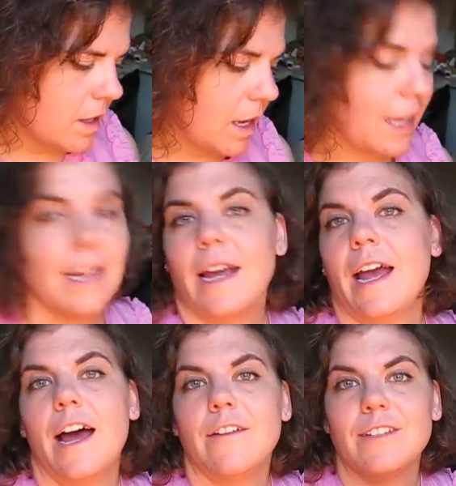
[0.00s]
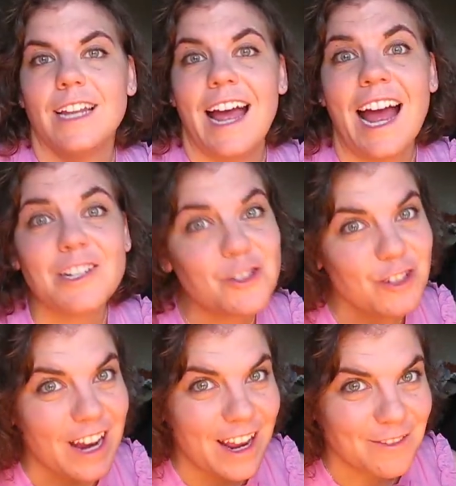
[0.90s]
and I have an extra
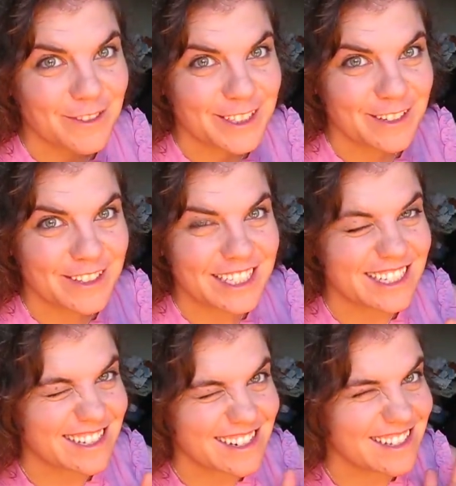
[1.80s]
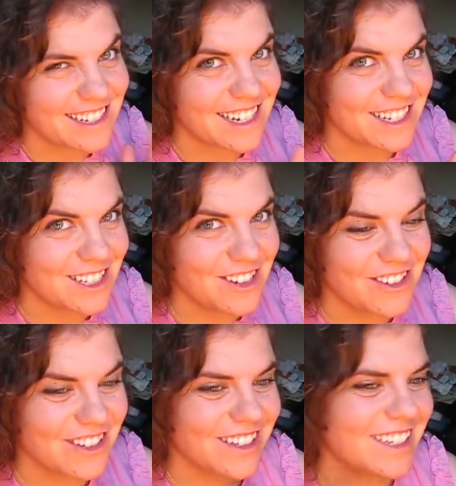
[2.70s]
handful of it just because it tastes so
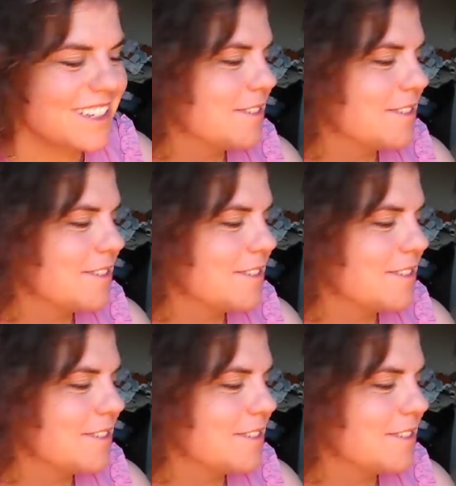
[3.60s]
good,